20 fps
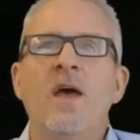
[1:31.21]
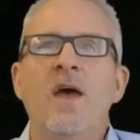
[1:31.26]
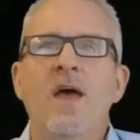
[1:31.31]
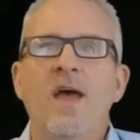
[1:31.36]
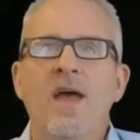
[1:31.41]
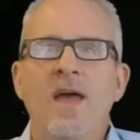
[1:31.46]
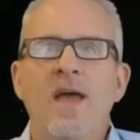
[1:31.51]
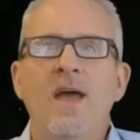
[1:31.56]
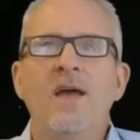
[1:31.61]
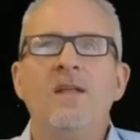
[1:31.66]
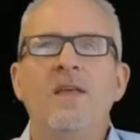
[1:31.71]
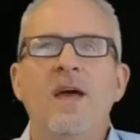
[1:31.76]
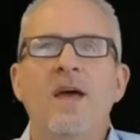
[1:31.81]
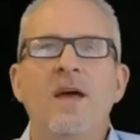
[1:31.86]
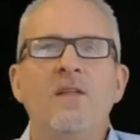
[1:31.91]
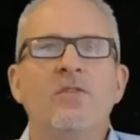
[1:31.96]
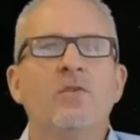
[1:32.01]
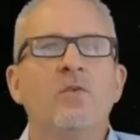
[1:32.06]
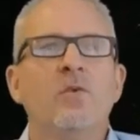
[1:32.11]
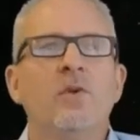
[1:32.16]
and
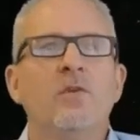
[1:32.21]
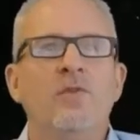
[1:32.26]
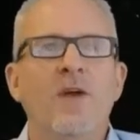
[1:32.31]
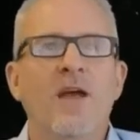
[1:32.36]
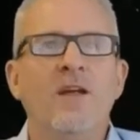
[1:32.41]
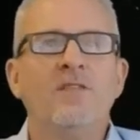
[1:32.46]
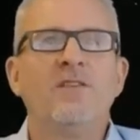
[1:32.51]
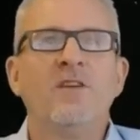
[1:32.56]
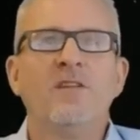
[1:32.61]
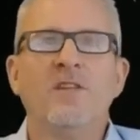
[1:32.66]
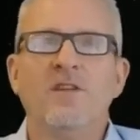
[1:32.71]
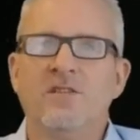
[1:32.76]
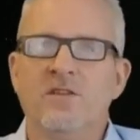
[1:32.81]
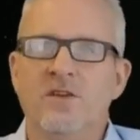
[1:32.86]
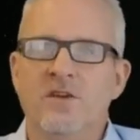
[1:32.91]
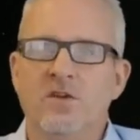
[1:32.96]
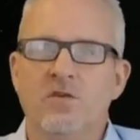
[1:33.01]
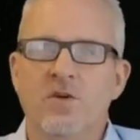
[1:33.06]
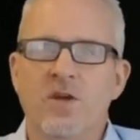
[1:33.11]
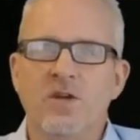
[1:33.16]
that through advancing this
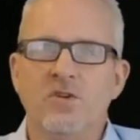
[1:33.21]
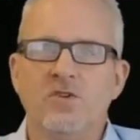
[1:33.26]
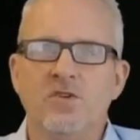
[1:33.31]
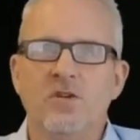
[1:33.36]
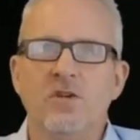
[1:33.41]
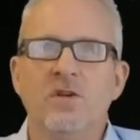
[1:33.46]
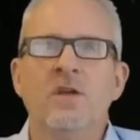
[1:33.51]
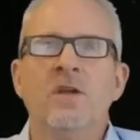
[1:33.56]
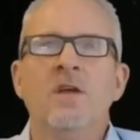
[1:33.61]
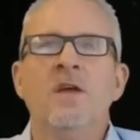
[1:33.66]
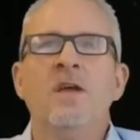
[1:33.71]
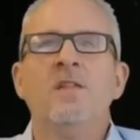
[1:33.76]
integration,